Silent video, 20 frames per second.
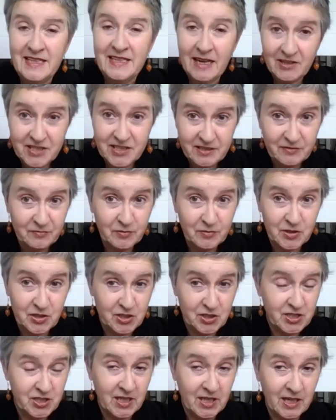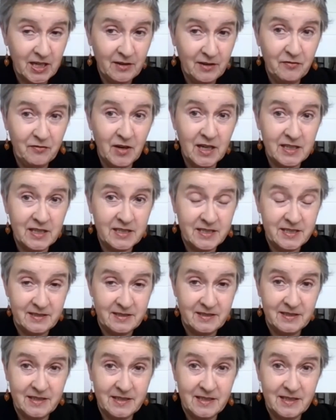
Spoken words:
narrative which I find